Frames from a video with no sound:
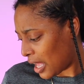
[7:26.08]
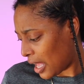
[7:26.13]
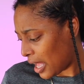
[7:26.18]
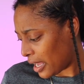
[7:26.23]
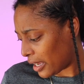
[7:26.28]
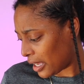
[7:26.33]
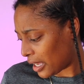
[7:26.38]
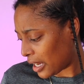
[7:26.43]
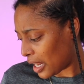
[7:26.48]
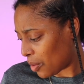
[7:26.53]
I
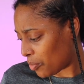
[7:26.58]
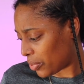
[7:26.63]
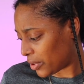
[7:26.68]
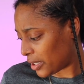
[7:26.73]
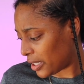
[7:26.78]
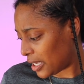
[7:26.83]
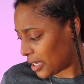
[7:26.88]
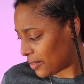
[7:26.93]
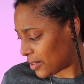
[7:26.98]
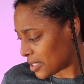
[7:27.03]
cannot
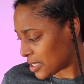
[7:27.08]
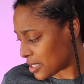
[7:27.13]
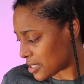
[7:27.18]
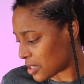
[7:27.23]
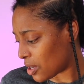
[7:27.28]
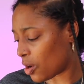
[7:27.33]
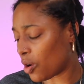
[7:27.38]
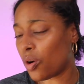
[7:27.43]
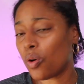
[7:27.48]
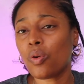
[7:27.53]
believe this is
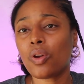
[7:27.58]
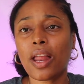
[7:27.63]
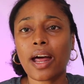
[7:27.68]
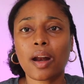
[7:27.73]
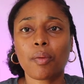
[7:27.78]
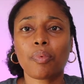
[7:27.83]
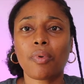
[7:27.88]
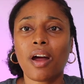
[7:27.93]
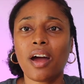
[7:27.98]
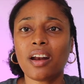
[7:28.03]
a whole lot
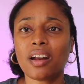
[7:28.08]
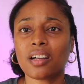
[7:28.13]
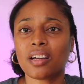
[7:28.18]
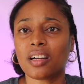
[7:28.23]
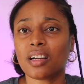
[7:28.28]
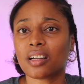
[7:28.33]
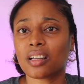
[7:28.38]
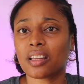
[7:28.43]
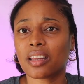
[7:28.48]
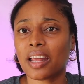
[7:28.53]
of
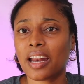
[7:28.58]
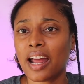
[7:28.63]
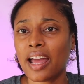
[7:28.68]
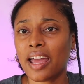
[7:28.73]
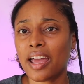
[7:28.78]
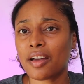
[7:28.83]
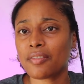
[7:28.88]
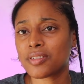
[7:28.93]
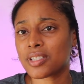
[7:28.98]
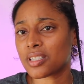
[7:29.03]
product that I
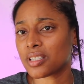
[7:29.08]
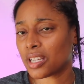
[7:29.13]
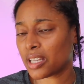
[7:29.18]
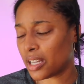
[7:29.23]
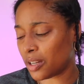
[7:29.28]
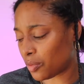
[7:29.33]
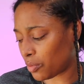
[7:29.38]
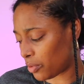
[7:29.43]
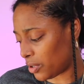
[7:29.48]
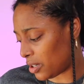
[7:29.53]
have to
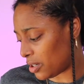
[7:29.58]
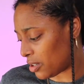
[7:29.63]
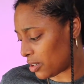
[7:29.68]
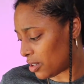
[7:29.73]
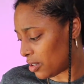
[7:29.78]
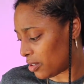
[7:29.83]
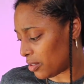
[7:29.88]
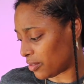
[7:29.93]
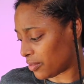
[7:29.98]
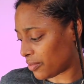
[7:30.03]
get rid
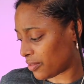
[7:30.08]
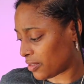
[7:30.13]
of.